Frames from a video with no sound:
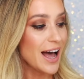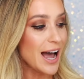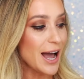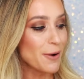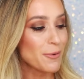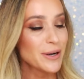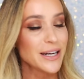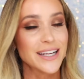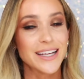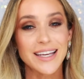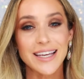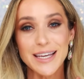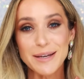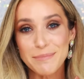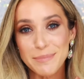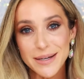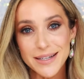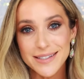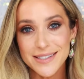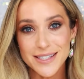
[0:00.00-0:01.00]
I want to
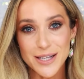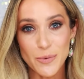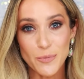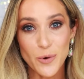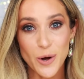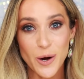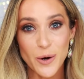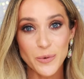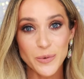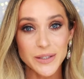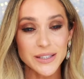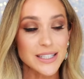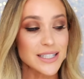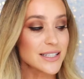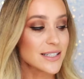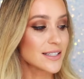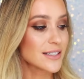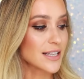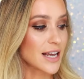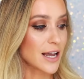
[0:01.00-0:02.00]
keep it somewhere
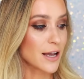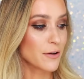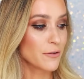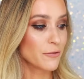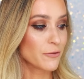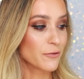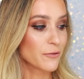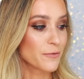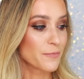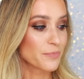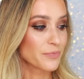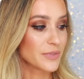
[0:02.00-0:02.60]
really safe.